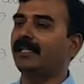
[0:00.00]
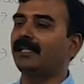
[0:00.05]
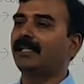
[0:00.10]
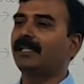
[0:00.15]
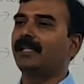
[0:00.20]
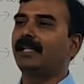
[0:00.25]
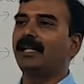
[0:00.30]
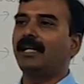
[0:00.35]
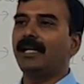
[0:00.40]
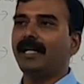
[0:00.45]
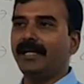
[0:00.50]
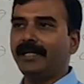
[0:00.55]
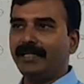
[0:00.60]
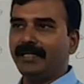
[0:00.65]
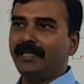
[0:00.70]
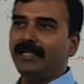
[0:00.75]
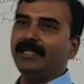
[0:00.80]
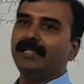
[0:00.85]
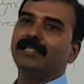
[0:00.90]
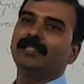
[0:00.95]
and
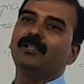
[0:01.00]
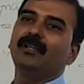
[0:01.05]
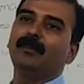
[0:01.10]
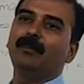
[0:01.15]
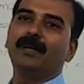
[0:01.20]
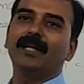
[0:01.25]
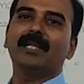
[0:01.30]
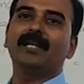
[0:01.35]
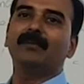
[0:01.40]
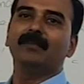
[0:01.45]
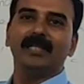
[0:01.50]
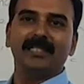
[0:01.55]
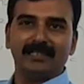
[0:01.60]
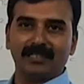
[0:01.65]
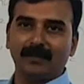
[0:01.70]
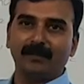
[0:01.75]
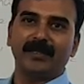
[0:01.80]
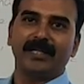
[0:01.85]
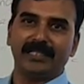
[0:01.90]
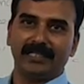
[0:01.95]
buttermilk
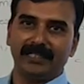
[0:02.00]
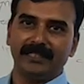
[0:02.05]
separately.